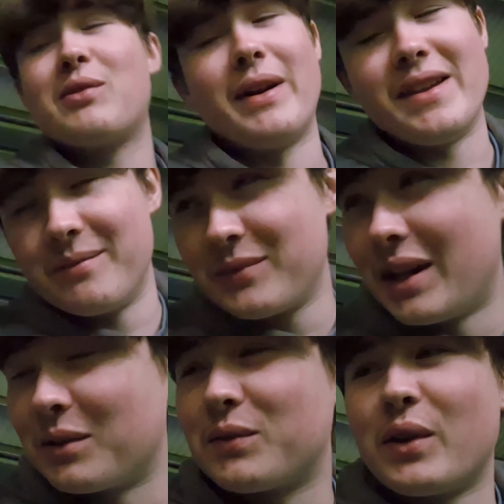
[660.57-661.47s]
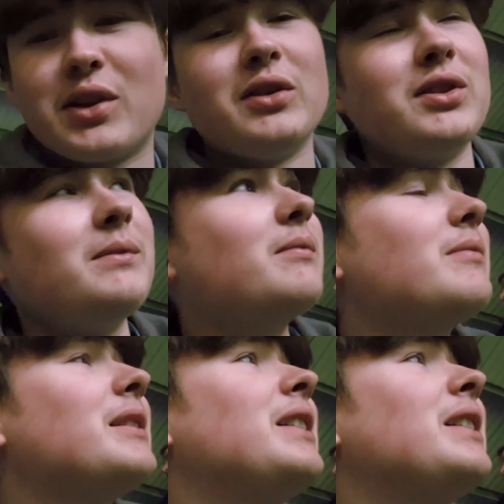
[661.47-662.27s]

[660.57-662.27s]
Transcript: Great, yeah, it really good.